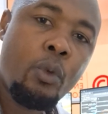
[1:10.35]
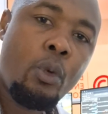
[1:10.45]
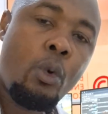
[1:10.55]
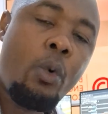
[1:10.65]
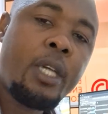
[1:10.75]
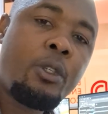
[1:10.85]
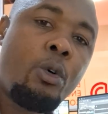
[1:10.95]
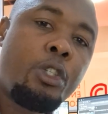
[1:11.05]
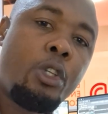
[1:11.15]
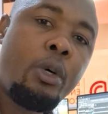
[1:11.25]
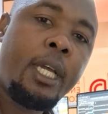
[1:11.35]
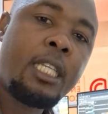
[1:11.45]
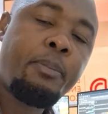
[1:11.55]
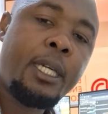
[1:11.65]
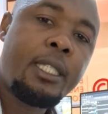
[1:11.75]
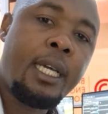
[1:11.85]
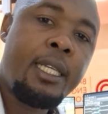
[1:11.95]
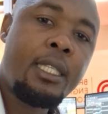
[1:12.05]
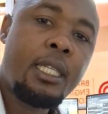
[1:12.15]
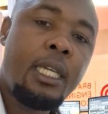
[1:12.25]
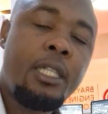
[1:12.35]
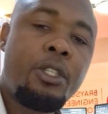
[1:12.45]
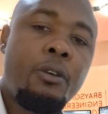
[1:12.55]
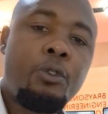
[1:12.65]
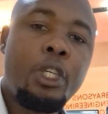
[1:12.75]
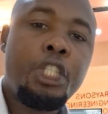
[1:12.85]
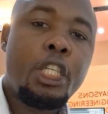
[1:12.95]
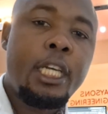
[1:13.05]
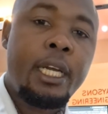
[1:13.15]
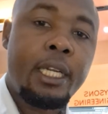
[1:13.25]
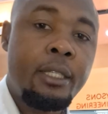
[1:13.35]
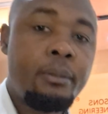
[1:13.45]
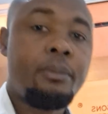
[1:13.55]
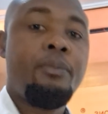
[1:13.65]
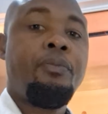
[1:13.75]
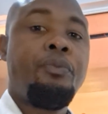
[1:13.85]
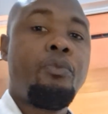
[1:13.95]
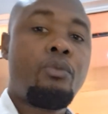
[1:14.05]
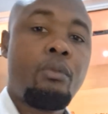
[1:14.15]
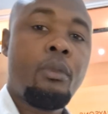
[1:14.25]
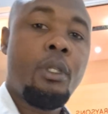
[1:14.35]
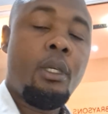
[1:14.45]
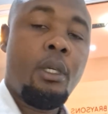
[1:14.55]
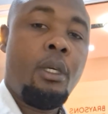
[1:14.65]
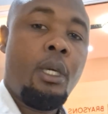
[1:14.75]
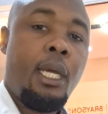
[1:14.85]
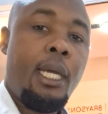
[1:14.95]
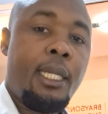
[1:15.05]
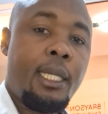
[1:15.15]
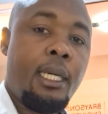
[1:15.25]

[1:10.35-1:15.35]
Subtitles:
who has got no expertise in software engineering and